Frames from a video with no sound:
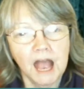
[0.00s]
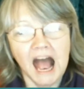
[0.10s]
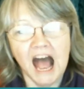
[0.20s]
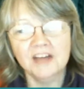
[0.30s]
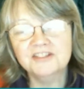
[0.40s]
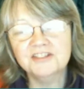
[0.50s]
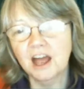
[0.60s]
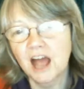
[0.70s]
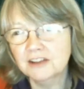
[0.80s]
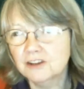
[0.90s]
And that
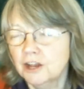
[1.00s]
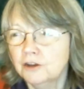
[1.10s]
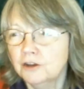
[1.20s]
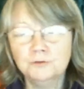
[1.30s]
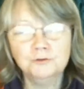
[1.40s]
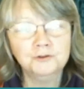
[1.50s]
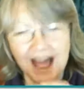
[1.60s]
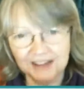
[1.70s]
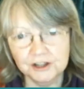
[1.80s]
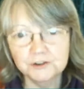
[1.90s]

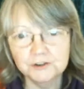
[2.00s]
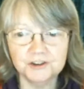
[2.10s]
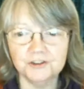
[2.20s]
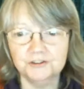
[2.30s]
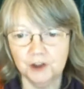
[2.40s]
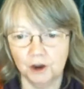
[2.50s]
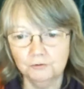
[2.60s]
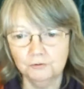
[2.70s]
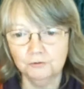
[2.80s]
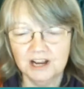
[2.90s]
adults just don't
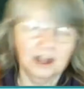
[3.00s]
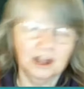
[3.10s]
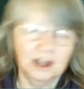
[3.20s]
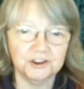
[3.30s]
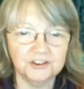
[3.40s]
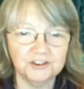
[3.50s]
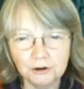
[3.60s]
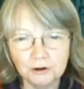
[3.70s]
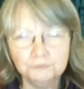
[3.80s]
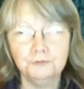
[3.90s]
realize just how
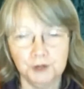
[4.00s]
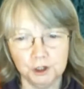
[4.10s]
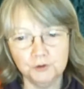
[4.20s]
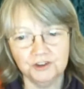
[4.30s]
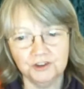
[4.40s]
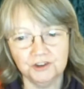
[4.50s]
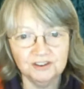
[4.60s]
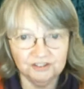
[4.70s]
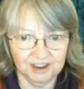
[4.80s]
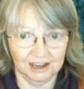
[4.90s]
confusing
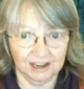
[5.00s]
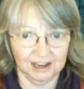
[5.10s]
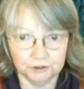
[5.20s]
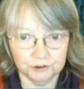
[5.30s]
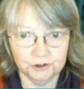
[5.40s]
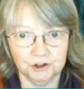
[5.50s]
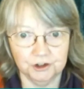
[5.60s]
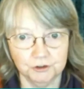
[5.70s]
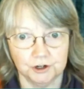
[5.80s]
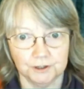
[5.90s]
this is to
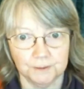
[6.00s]
children.